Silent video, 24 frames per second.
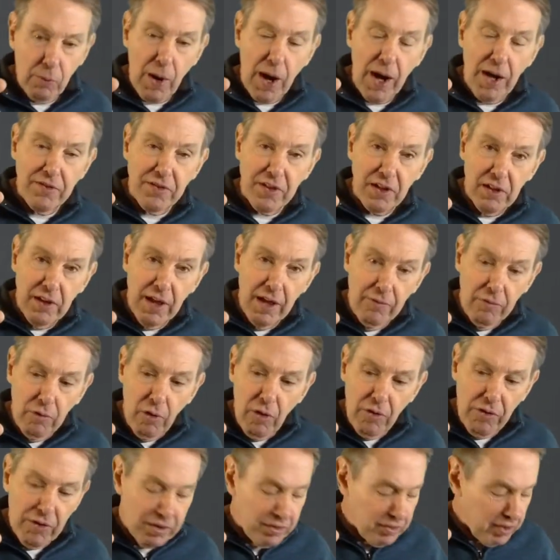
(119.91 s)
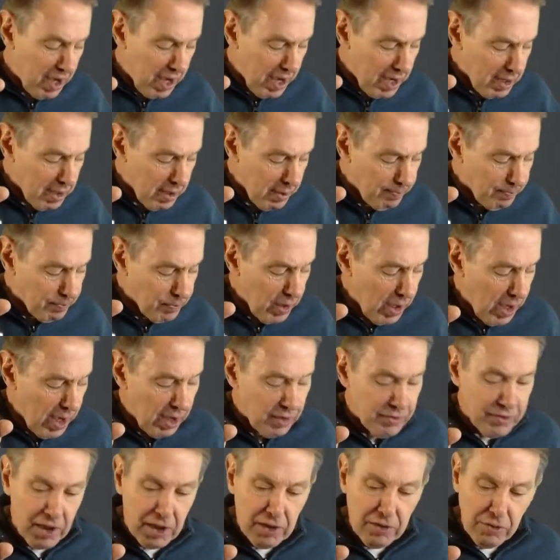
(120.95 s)
rising level in the tank.
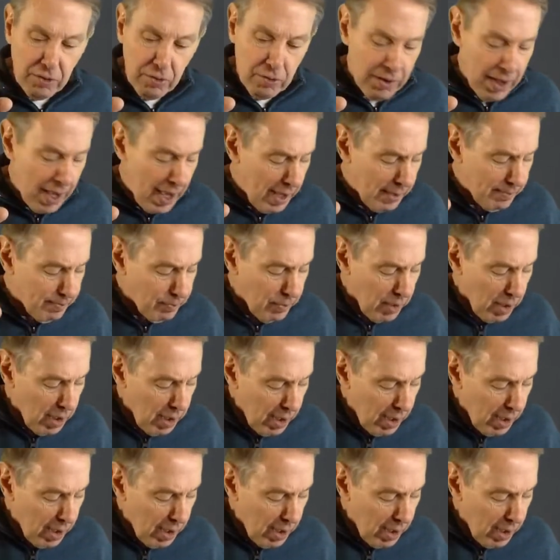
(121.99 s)
As I do that,